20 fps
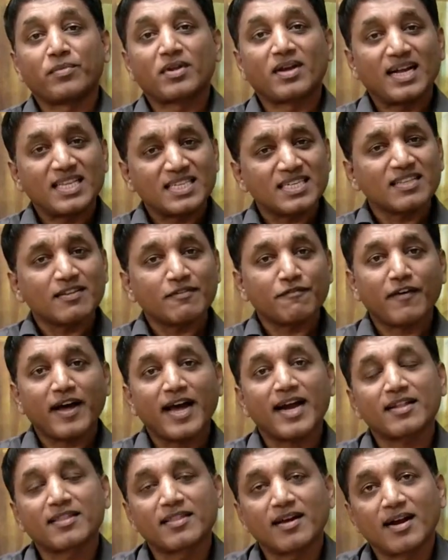consider the
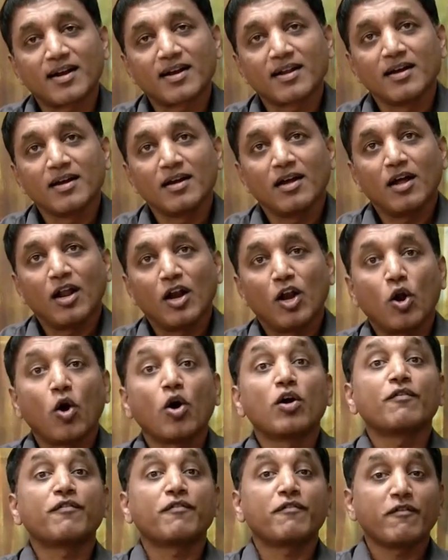fact that a
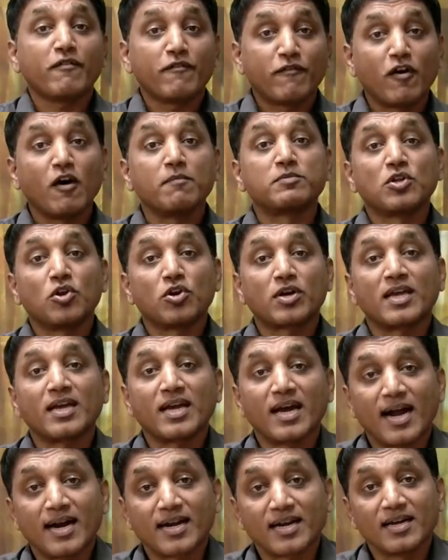lot of firms are
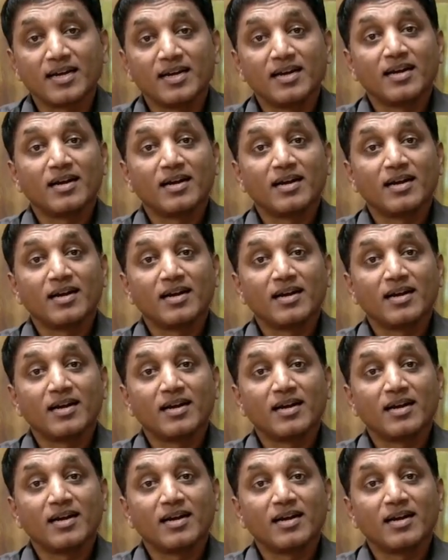looking at